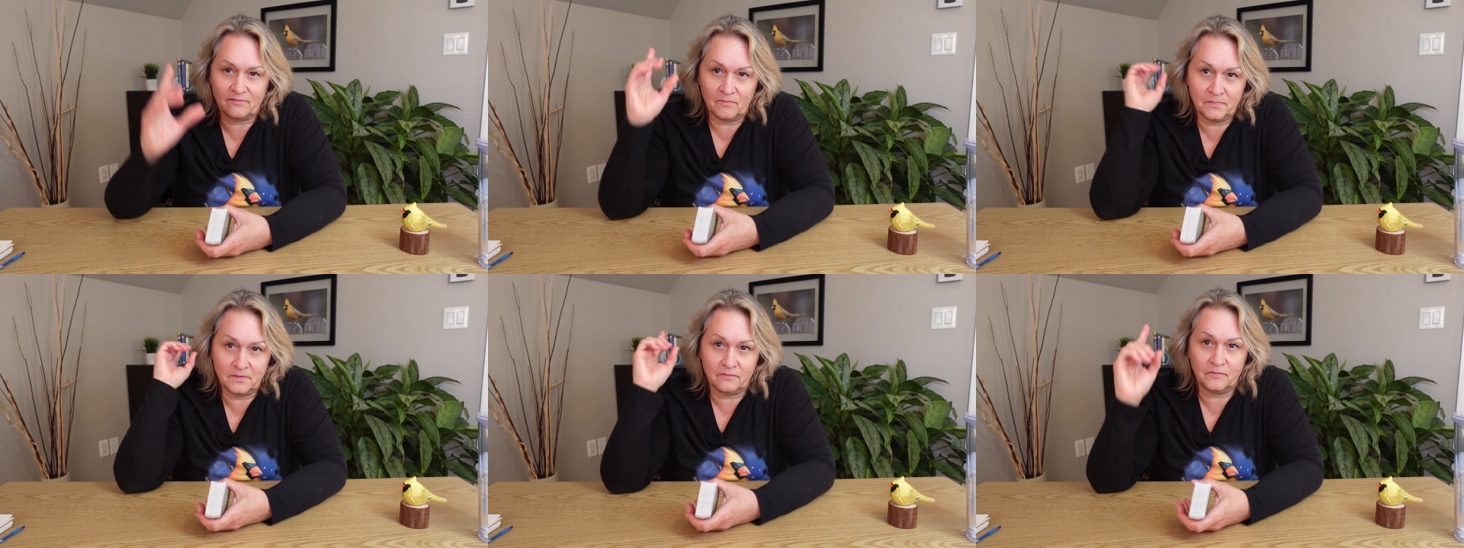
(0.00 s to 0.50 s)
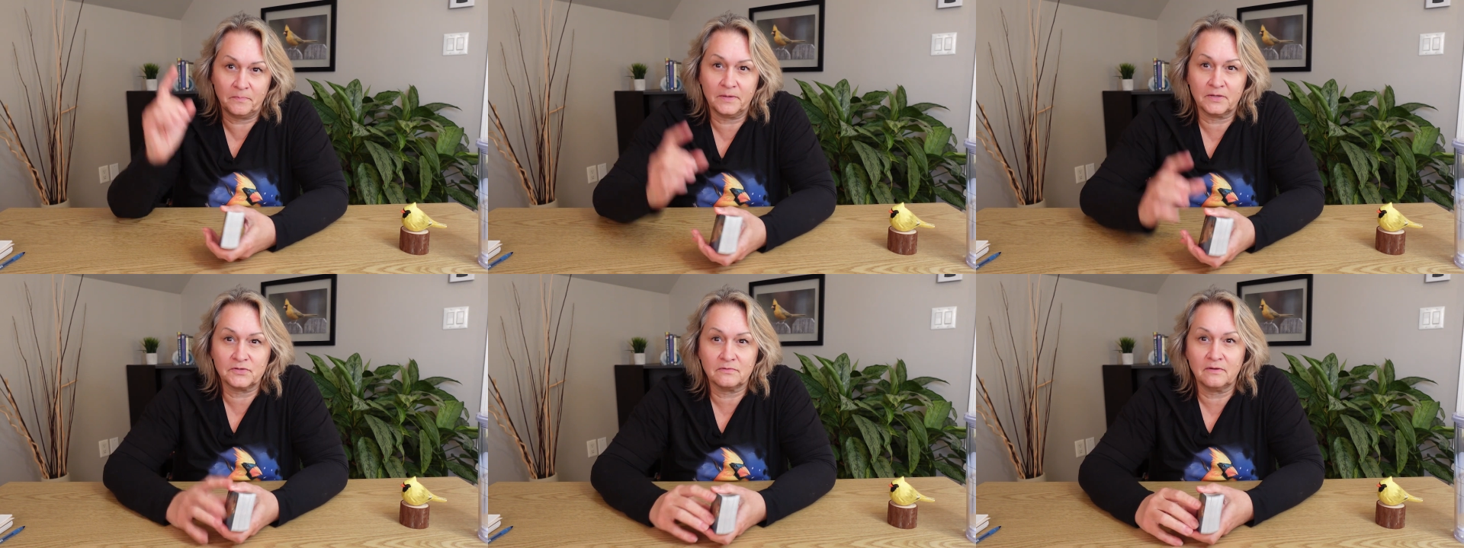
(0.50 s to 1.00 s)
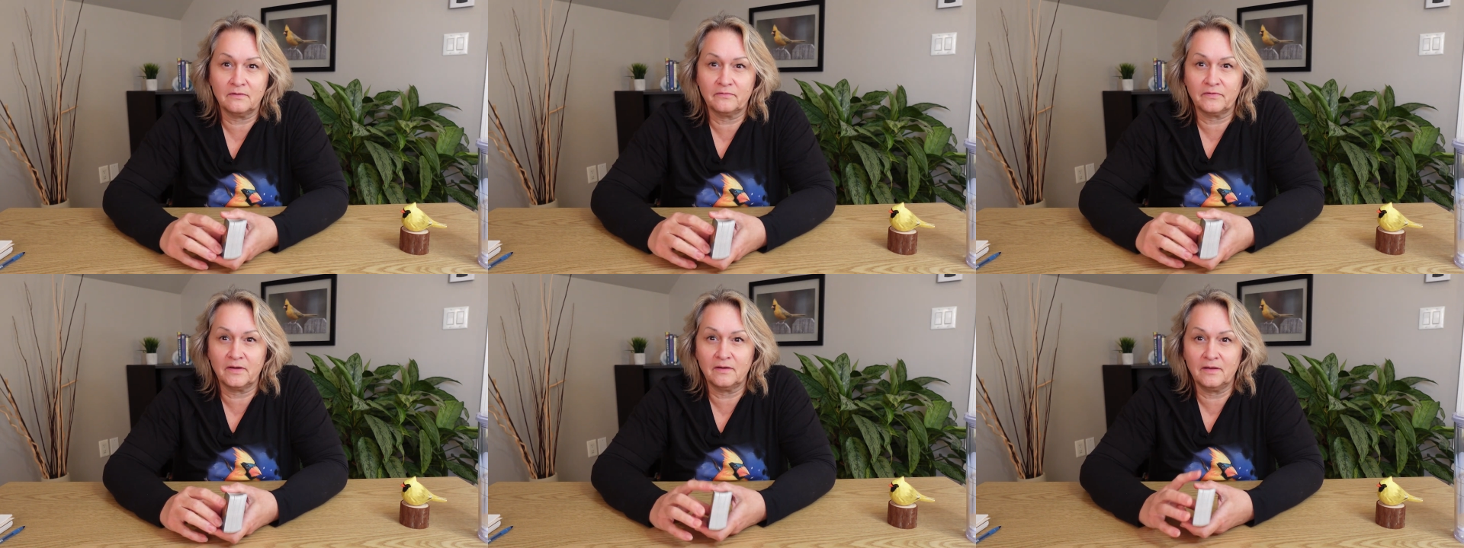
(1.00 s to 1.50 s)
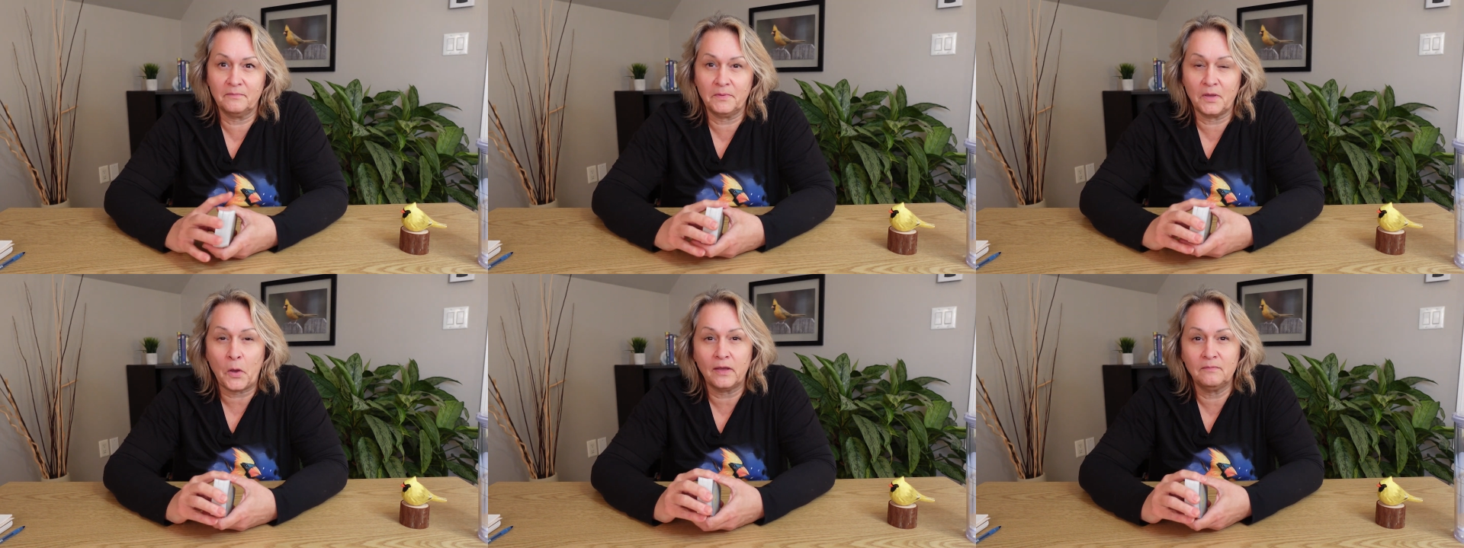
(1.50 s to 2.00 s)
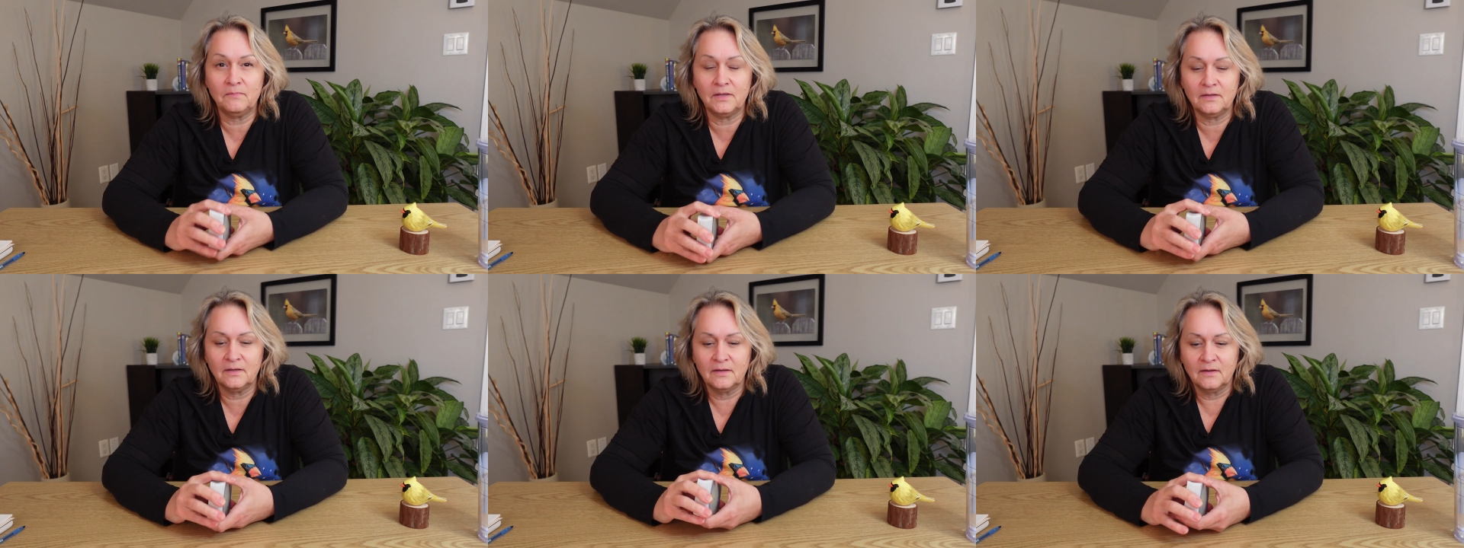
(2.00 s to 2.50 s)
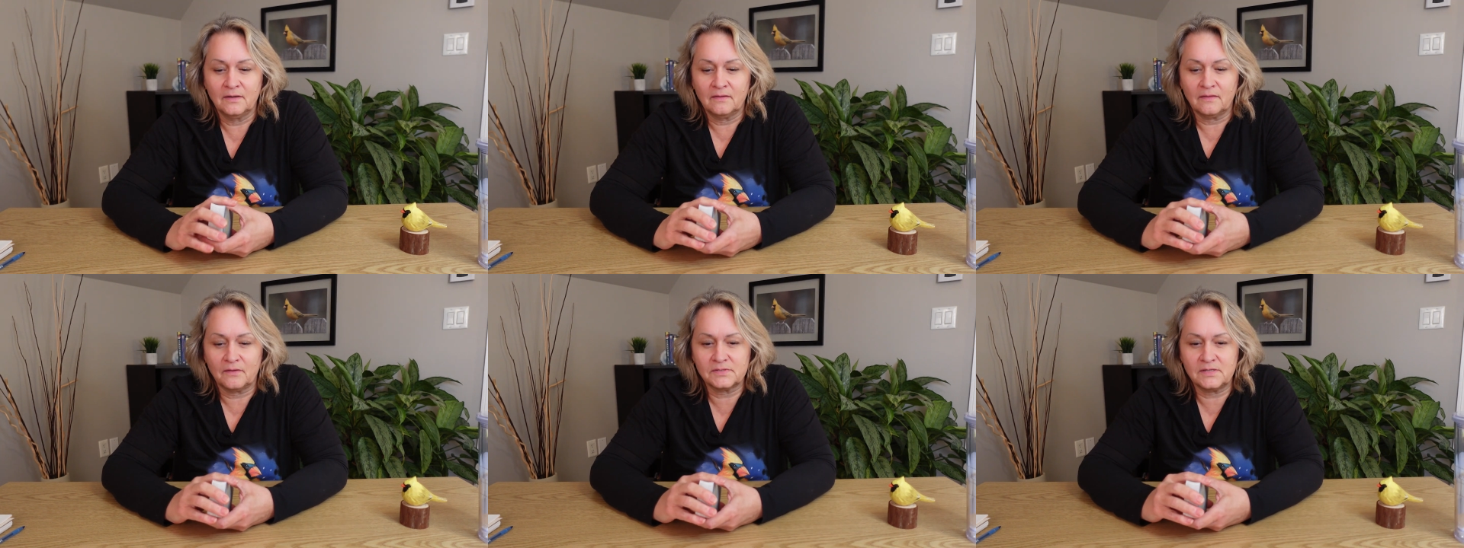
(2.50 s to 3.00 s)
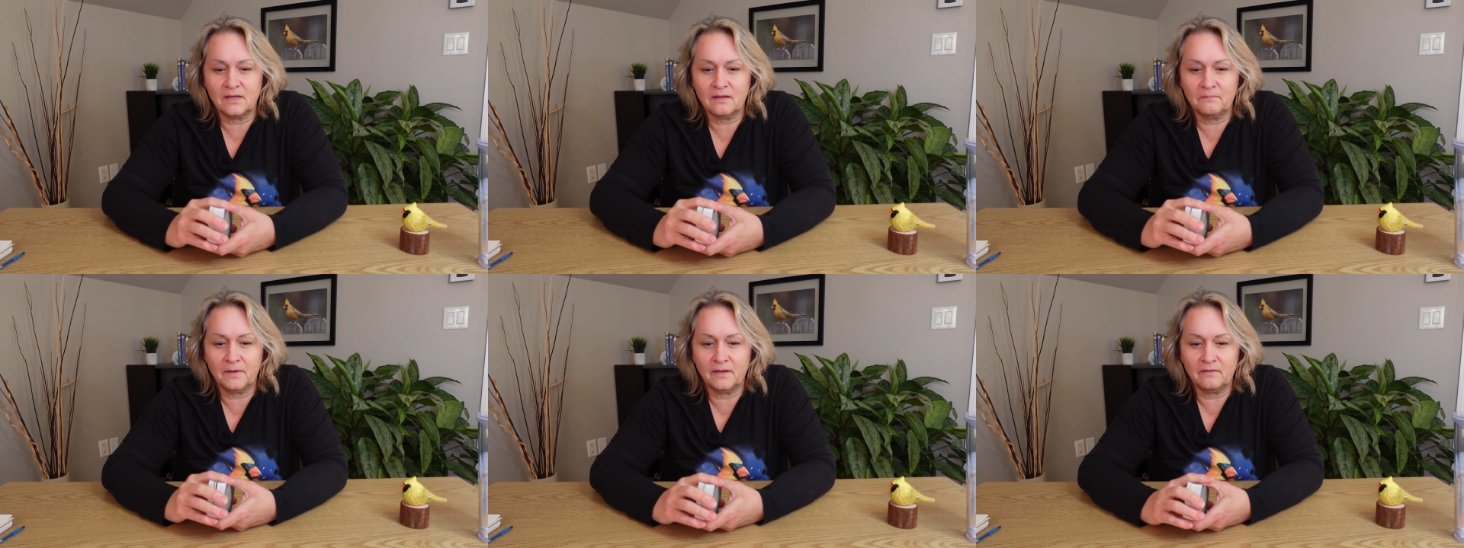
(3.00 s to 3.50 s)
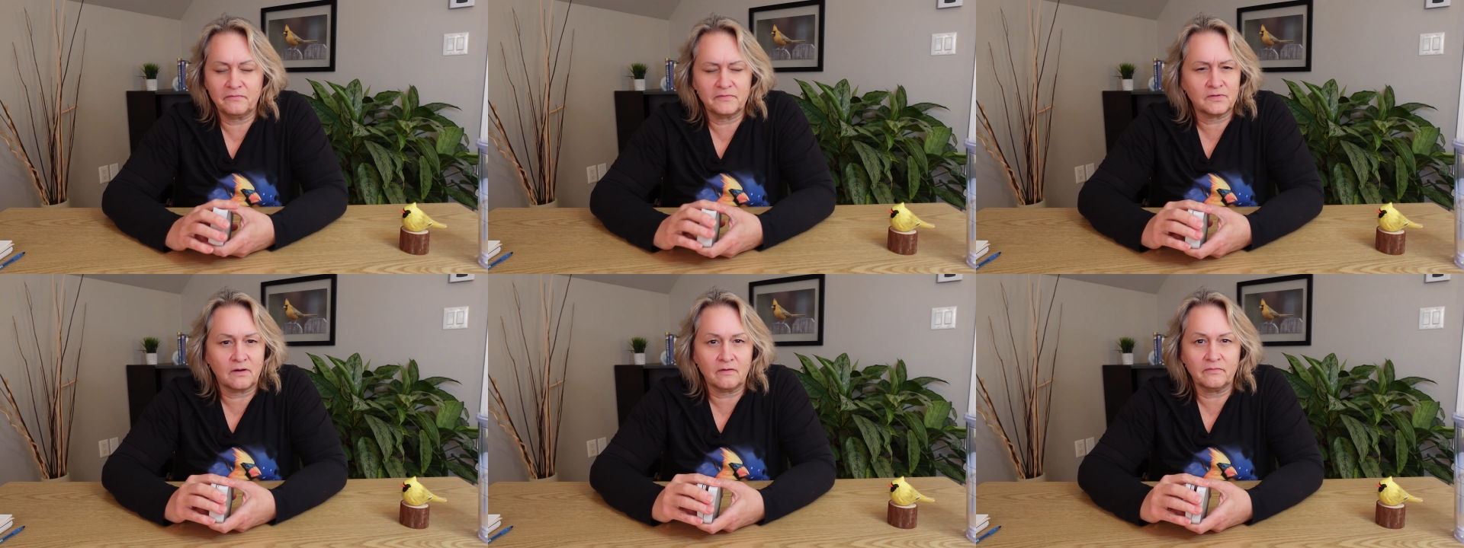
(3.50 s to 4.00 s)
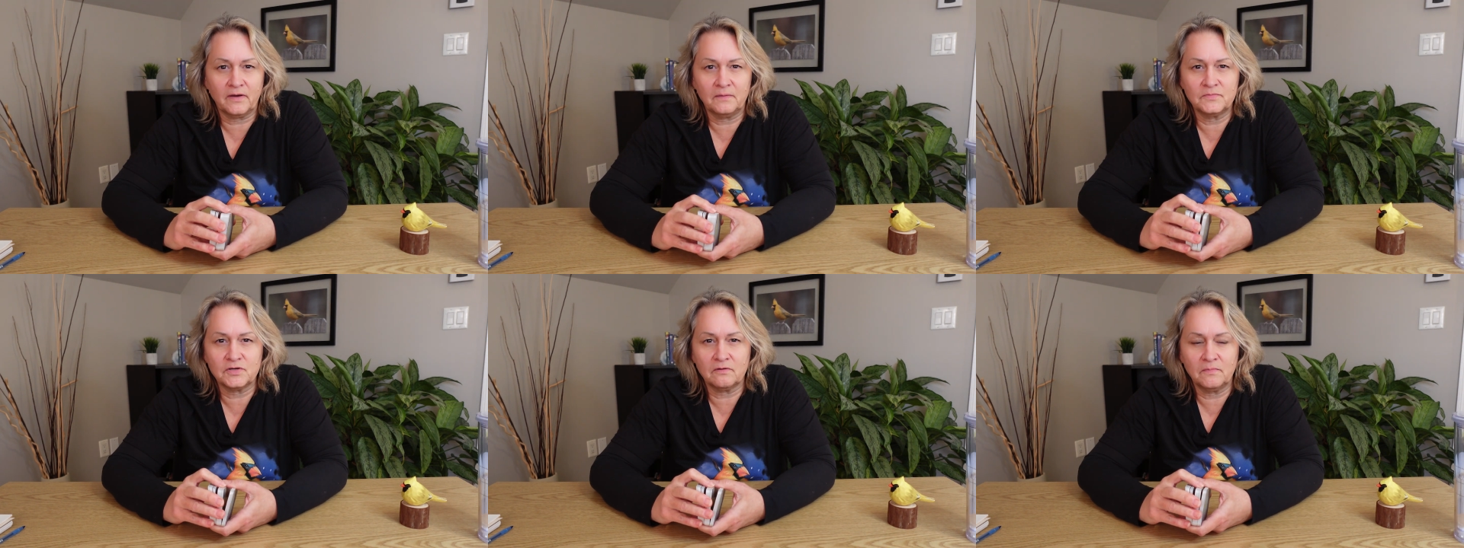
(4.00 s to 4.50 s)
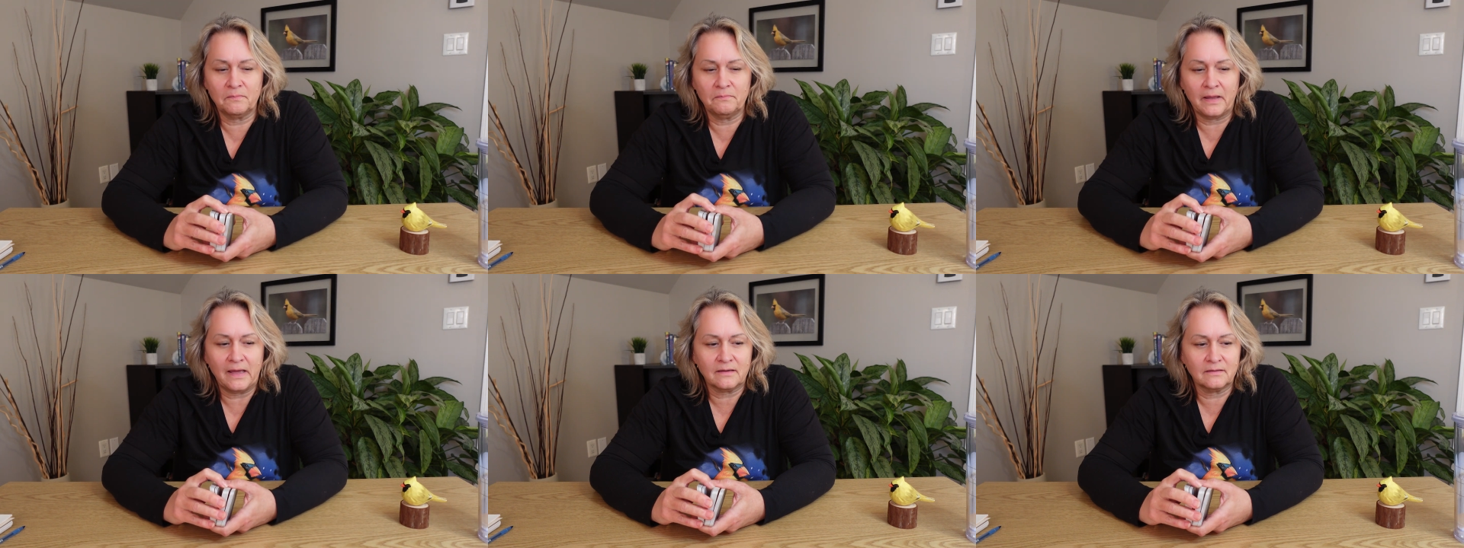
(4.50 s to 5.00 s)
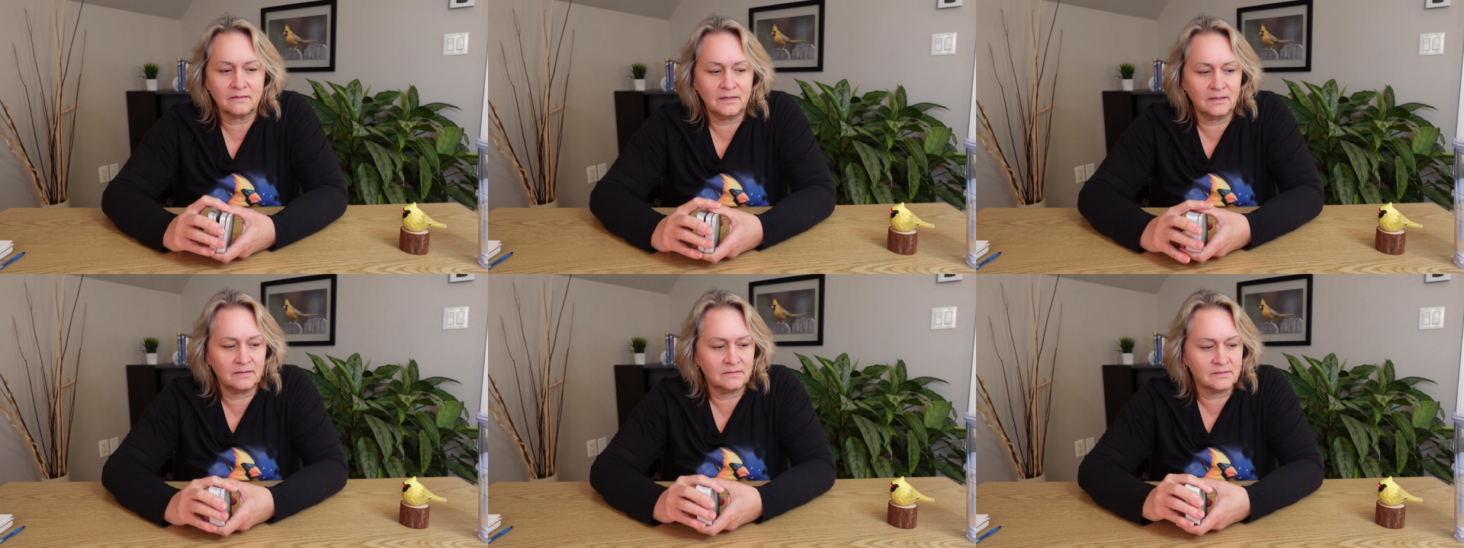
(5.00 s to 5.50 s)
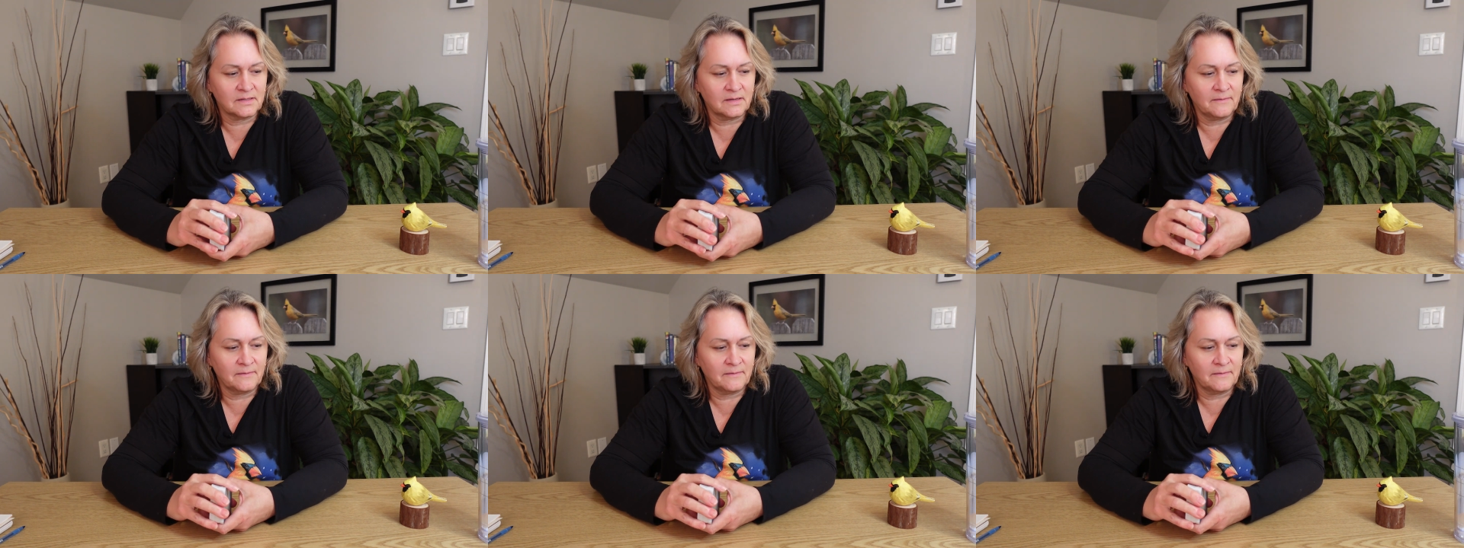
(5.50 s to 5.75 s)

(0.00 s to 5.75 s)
I have a beautiful picture of it behind me that was taken by a photographer named Jeremy Black, and